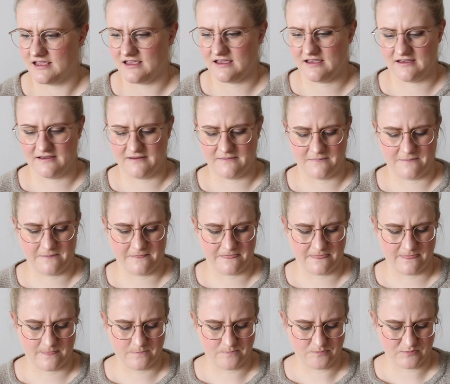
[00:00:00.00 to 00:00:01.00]

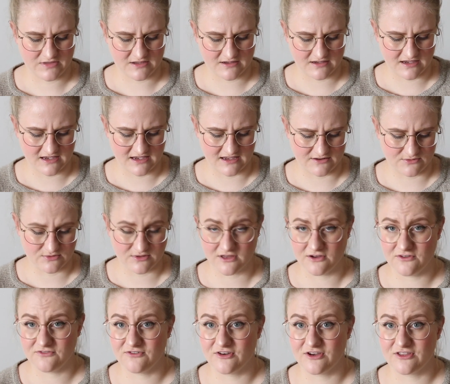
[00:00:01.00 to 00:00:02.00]
And
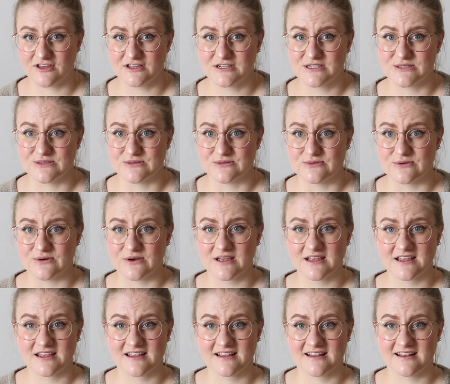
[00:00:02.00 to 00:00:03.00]
without further ado,
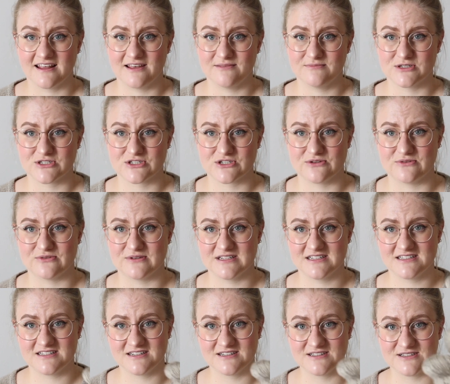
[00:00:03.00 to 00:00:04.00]
let me show it